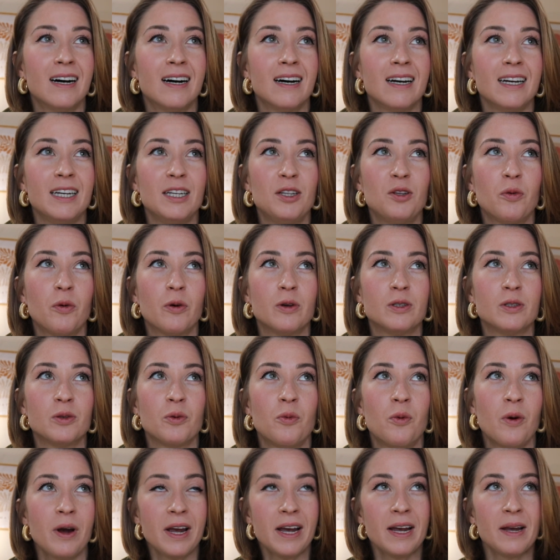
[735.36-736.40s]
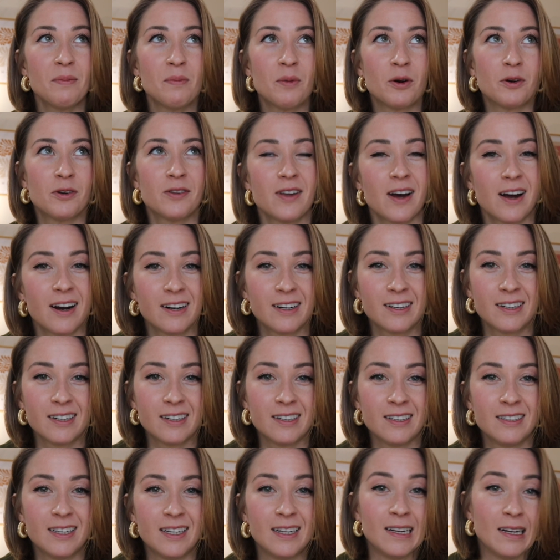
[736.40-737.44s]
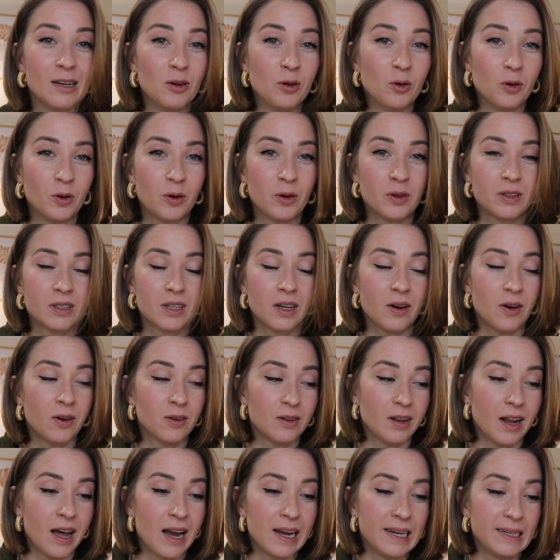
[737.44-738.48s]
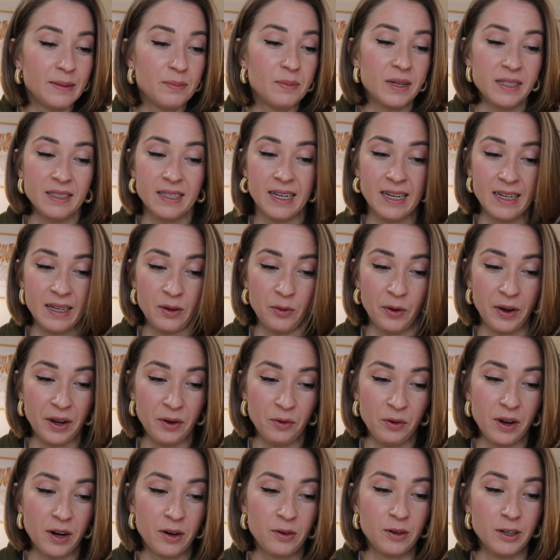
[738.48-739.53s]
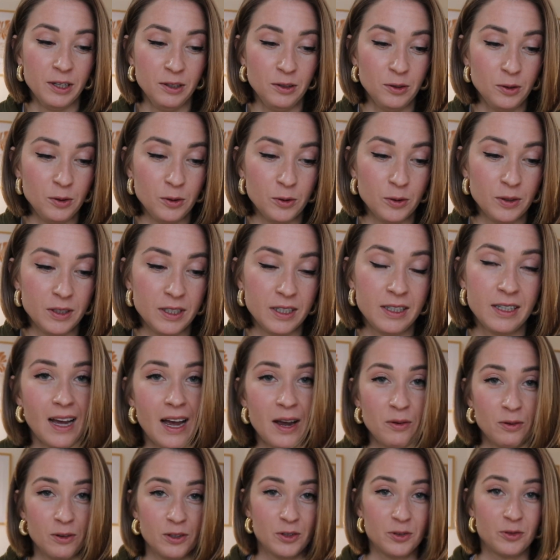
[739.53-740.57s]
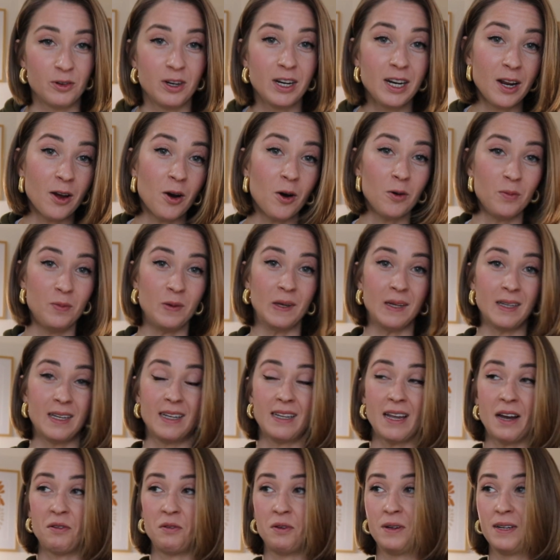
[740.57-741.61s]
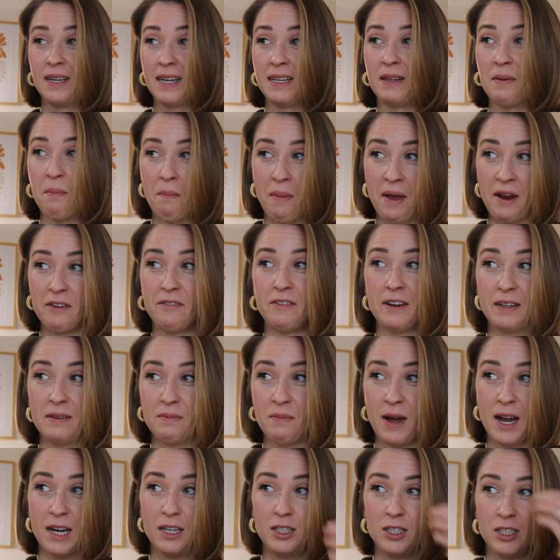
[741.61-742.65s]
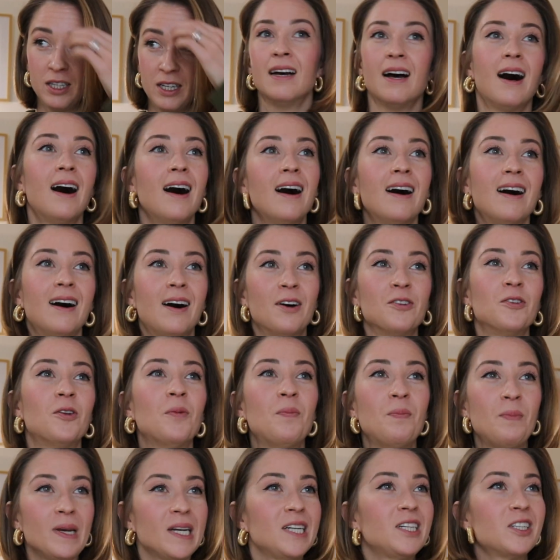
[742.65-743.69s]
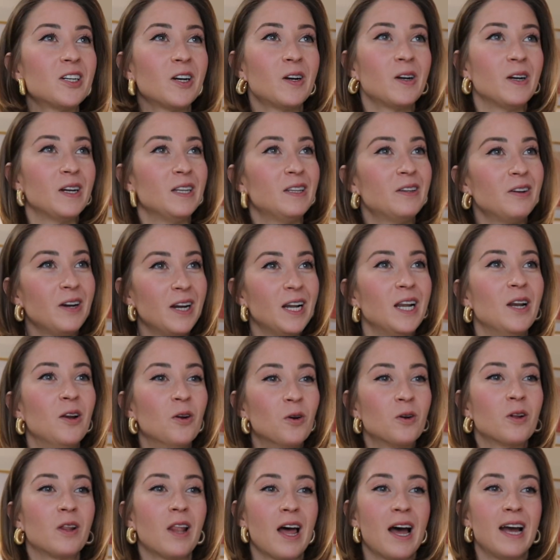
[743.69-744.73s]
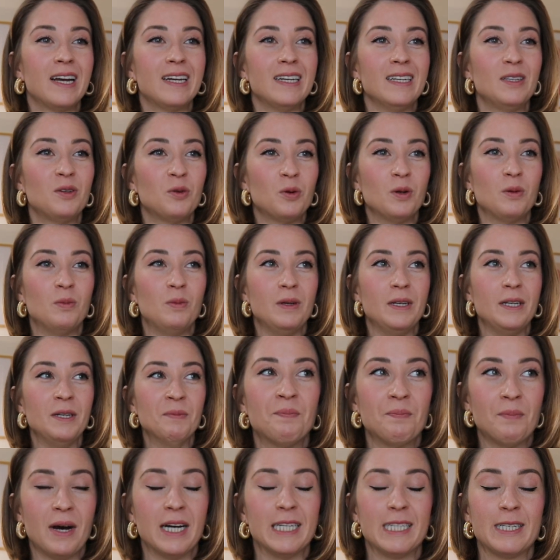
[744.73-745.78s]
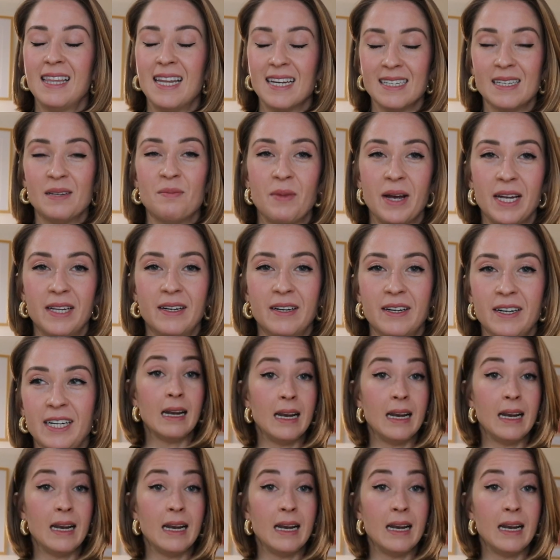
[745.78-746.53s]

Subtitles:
It was way more darker than it looked online, but anyway, we are going to use it. I was really hoping that I will get a perfect match. On the picture, it really looked like it will be, but doesn't matter.